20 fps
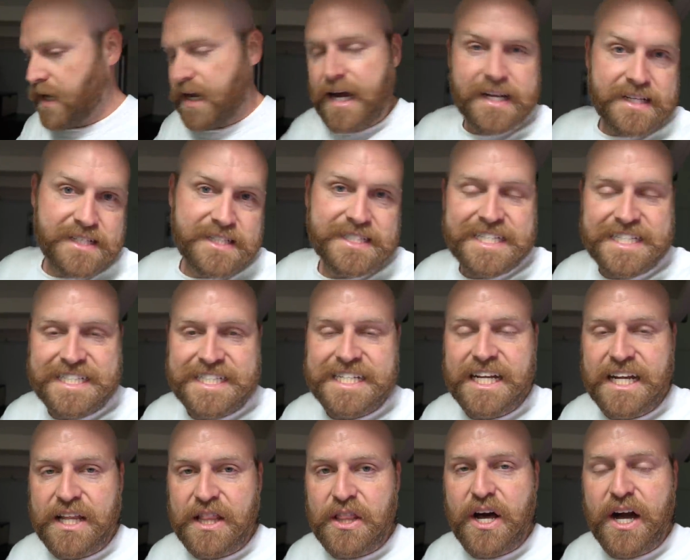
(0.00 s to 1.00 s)
I need to
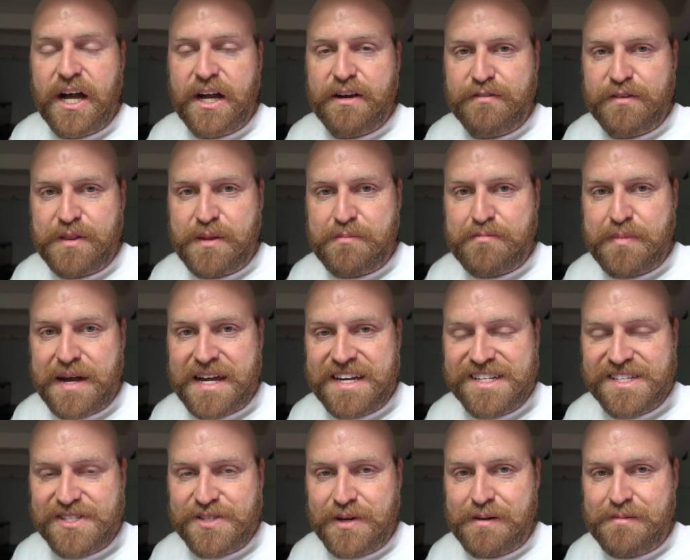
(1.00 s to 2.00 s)
get a lock for the
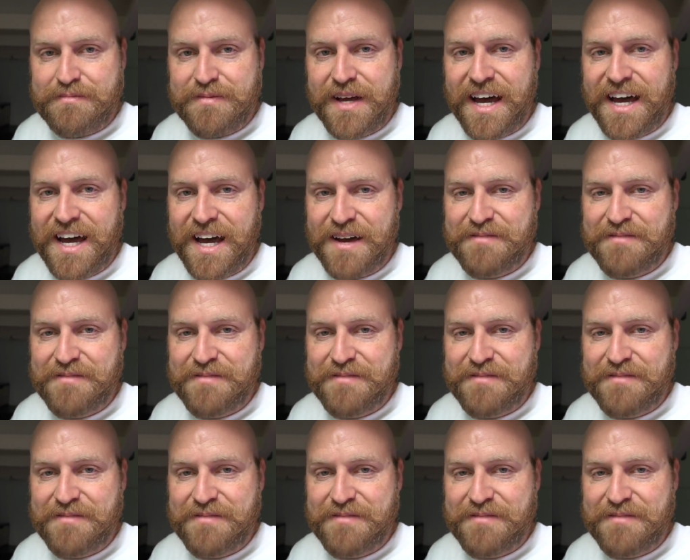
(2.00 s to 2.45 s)
bike, so I'm not